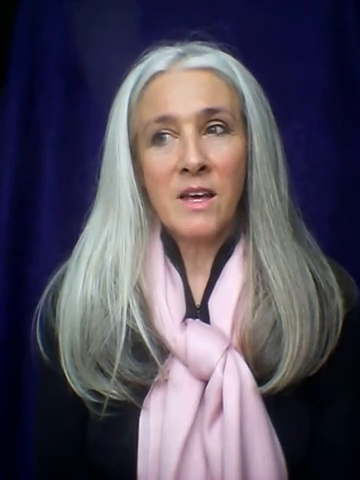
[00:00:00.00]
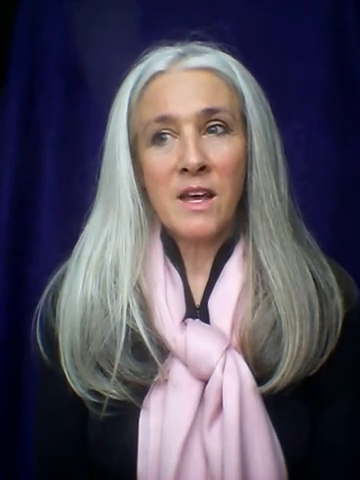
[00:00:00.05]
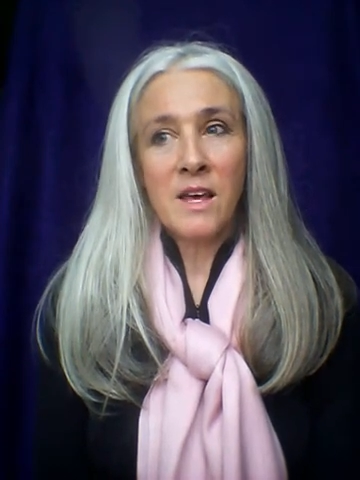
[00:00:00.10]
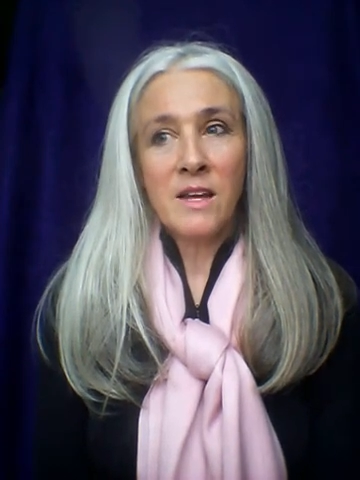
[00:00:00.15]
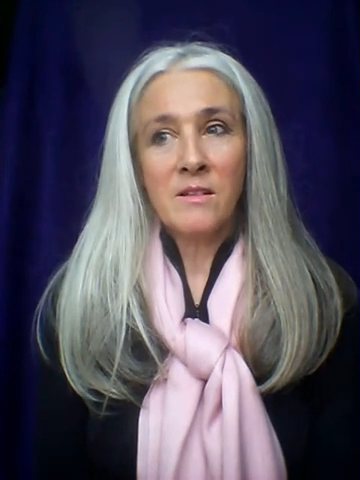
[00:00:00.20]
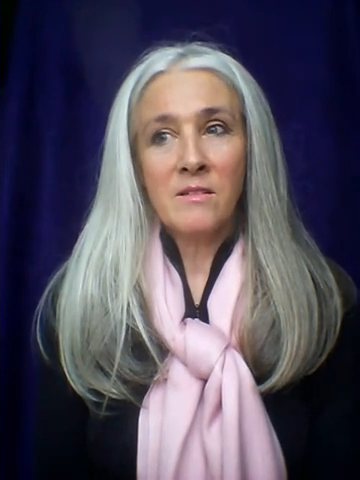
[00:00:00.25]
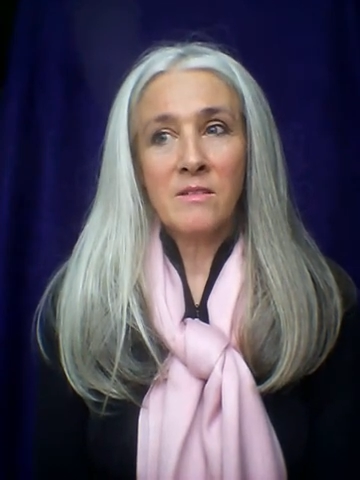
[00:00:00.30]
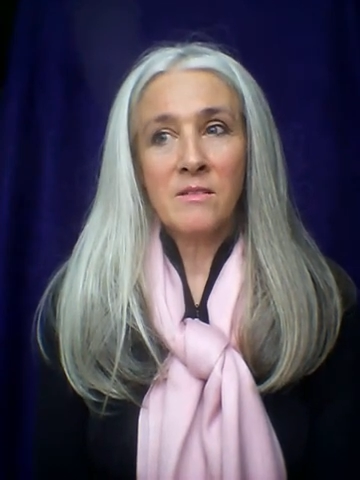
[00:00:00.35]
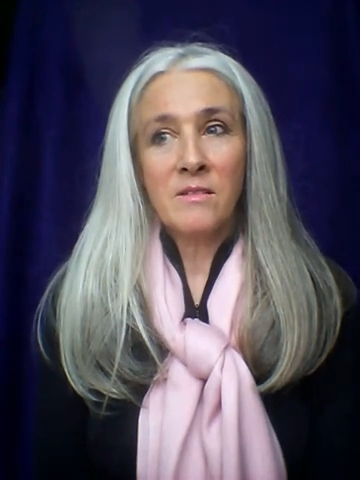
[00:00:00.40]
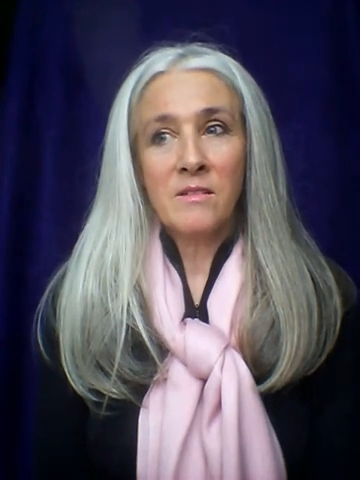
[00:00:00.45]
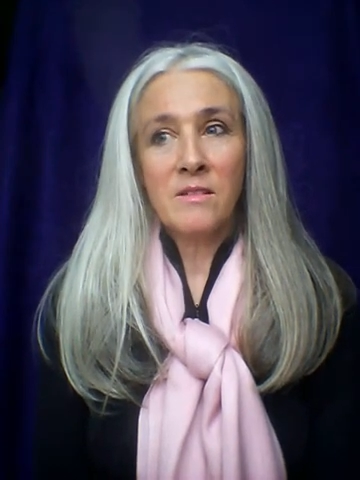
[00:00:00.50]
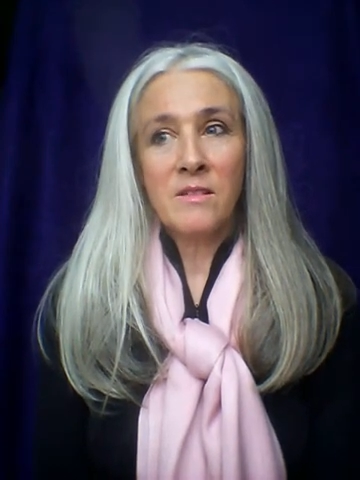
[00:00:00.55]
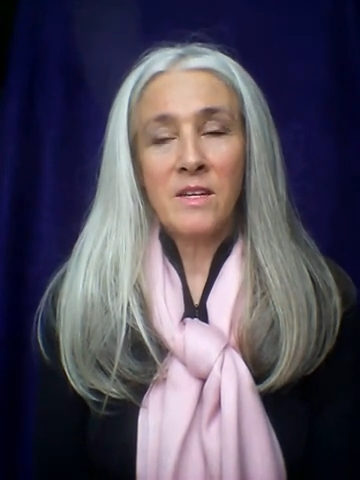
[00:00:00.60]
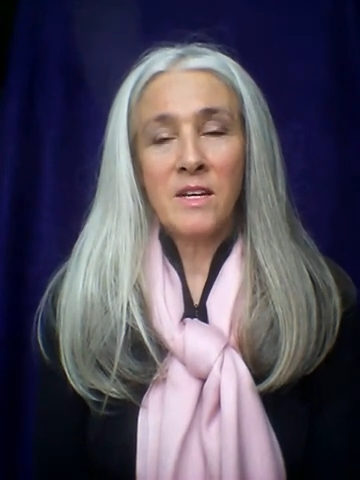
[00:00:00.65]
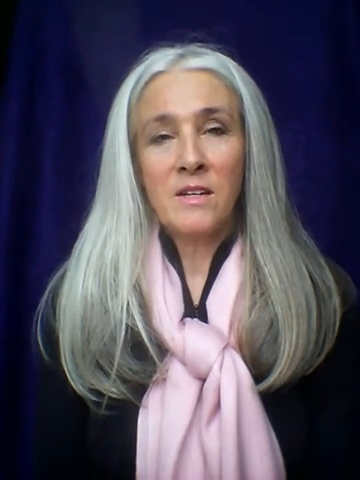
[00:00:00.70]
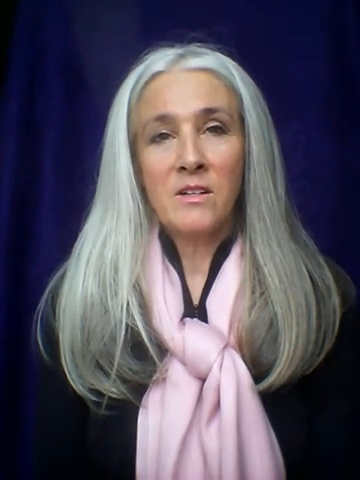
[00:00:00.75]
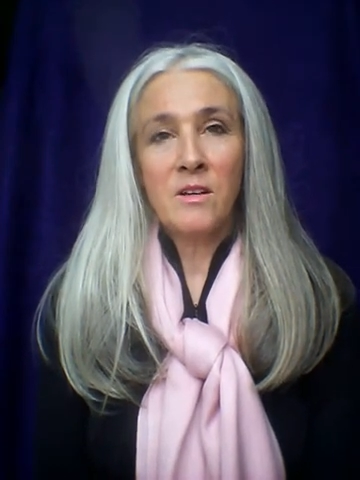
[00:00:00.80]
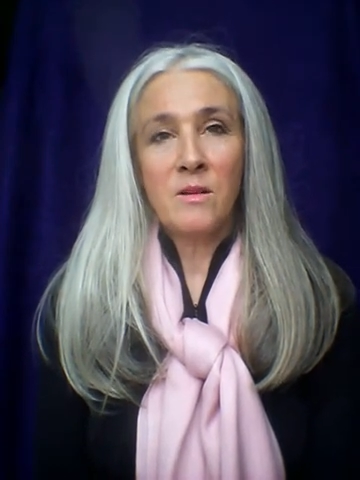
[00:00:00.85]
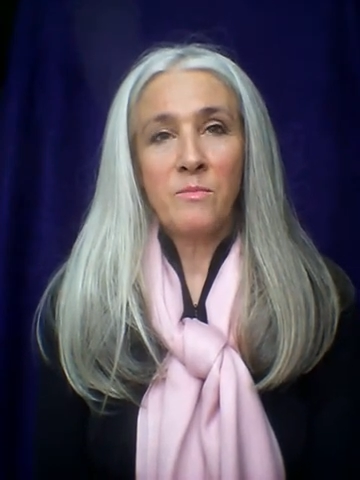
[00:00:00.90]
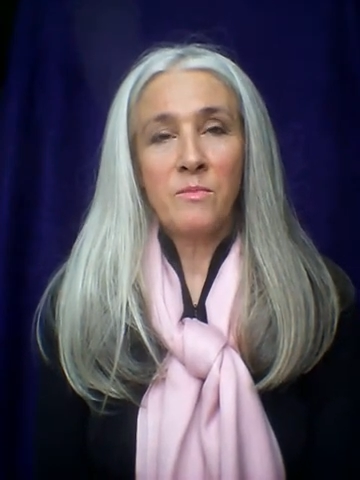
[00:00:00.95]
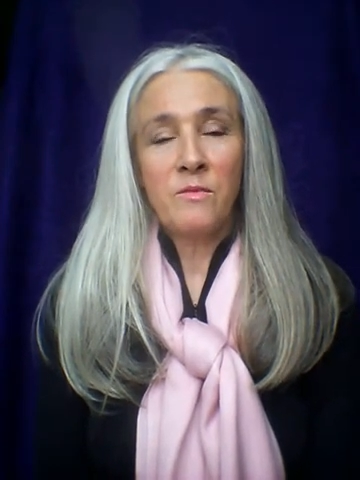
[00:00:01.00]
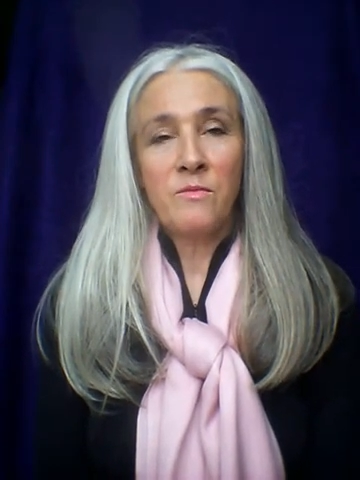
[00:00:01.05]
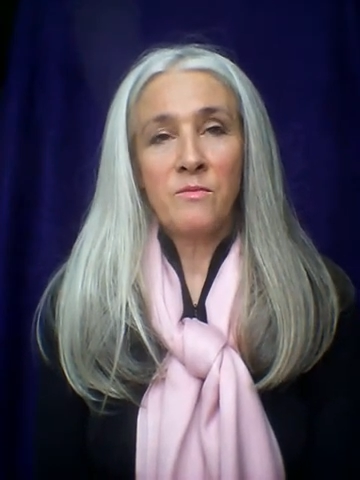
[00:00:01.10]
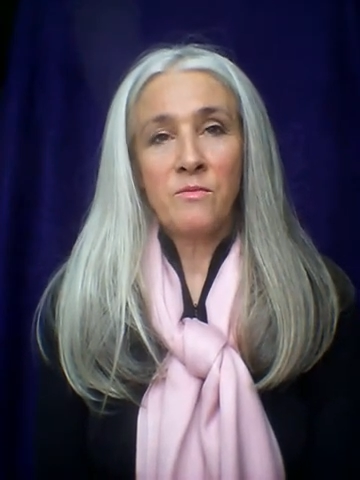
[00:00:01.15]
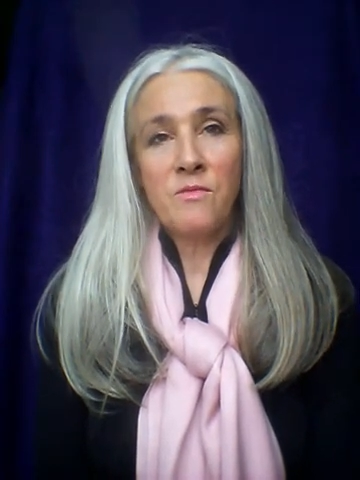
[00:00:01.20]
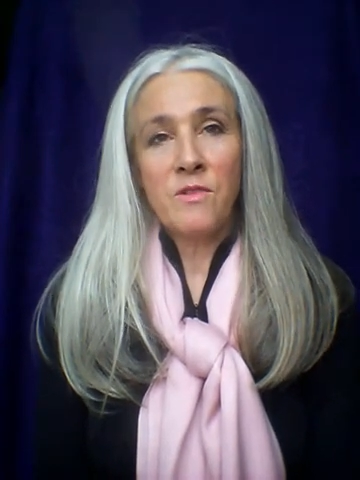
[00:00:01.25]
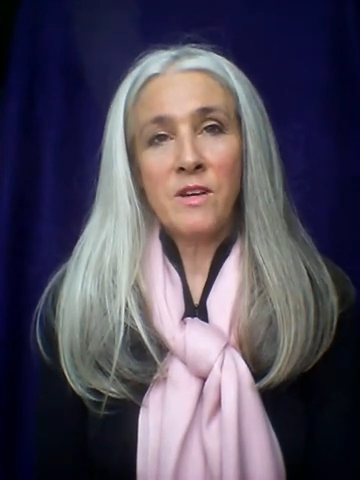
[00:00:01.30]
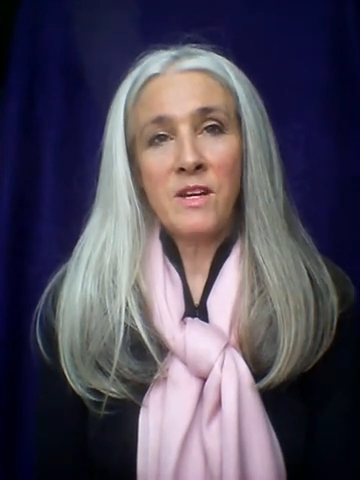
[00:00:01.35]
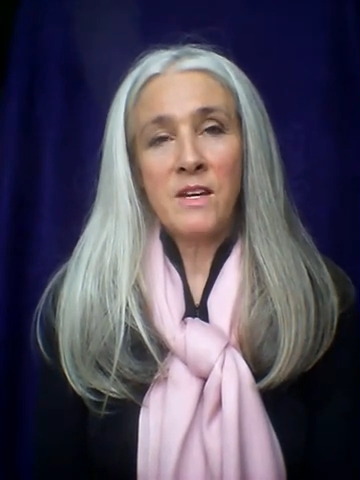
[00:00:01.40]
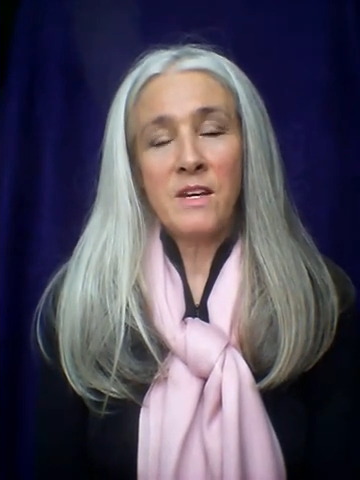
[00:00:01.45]
and set up a
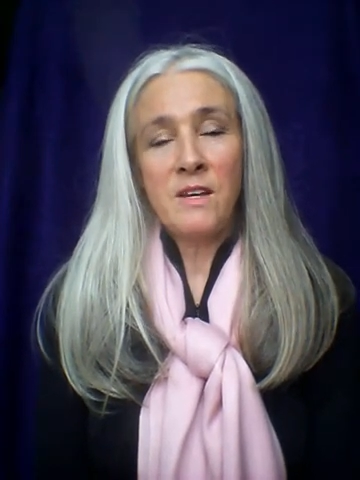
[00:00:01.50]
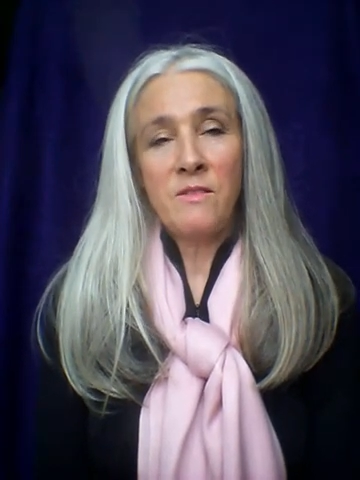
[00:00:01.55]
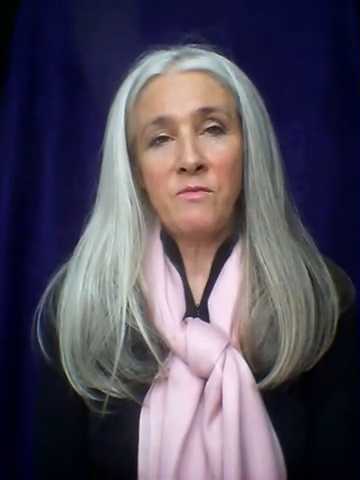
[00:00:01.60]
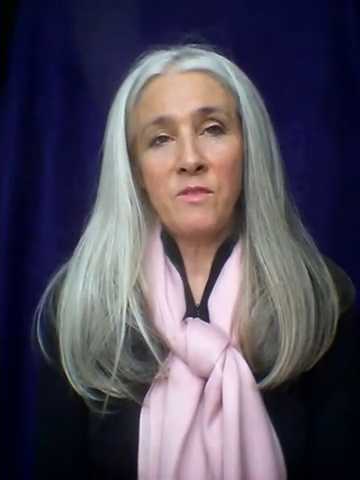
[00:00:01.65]
free